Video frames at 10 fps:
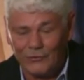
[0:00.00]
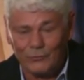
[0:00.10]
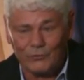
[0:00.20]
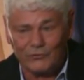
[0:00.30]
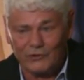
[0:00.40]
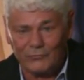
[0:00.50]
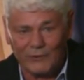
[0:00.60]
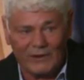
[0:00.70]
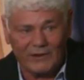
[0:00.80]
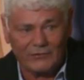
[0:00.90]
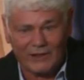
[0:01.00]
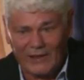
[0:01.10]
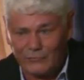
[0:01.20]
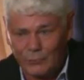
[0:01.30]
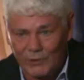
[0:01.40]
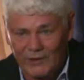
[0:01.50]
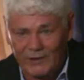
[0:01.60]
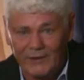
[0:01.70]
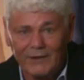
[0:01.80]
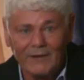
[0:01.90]
This was just released last
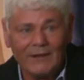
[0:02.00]
week.